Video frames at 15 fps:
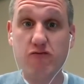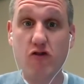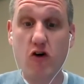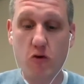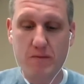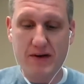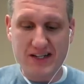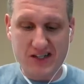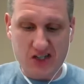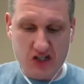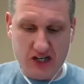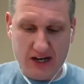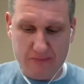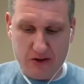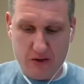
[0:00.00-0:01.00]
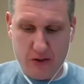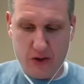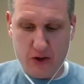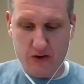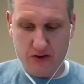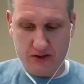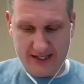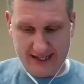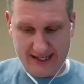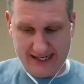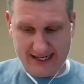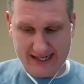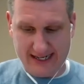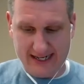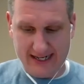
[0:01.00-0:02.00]
Romans chapter
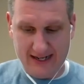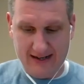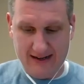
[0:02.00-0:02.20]
13.